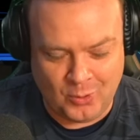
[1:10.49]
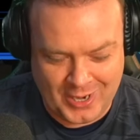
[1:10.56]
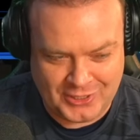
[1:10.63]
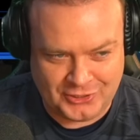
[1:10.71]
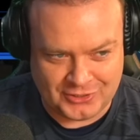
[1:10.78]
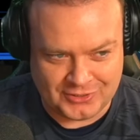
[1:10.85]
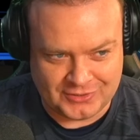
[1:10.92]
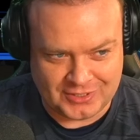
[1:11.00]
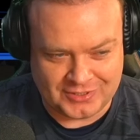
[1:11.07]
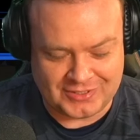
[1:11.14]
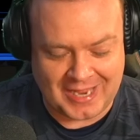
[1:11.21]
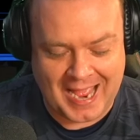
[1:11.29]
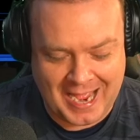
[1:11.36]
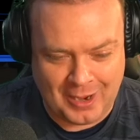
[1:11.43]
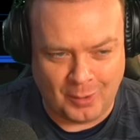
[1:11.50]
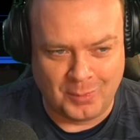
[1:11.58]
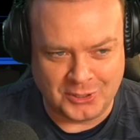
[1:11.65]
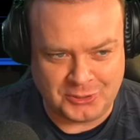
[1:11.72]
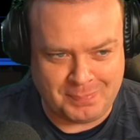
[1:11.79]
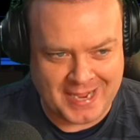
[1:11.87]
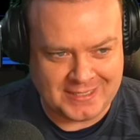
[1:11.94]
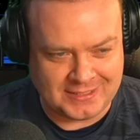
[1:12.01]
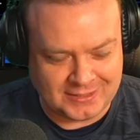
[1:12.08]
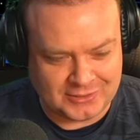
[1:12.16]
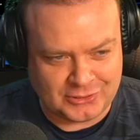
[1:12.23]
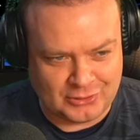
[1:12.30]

questions as to how much better the